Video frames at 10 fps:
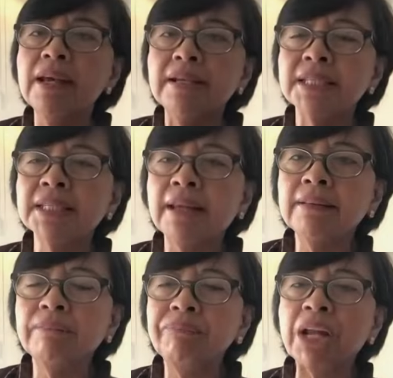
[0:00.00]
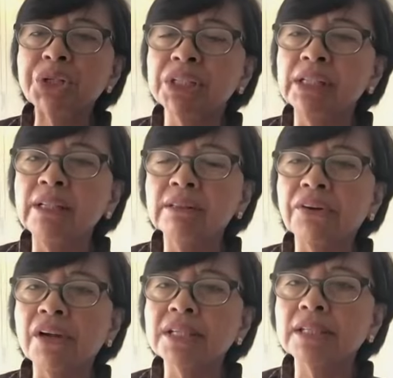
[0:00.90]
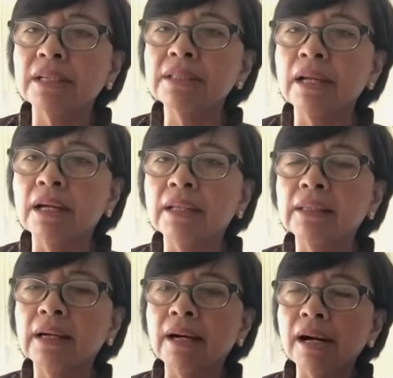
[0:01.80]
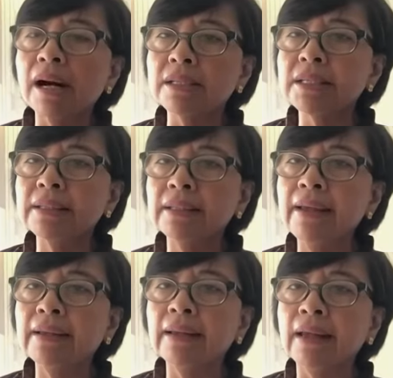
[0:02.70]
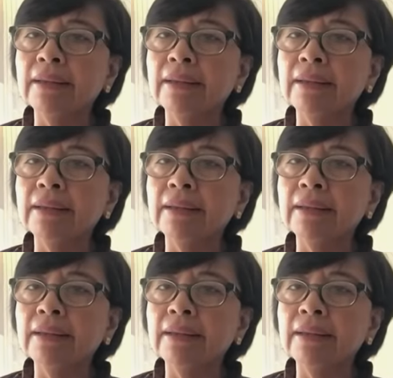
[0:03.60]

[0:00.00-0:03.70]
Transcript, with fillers: state national interests at, at, uh, at stake. Mm-hmm.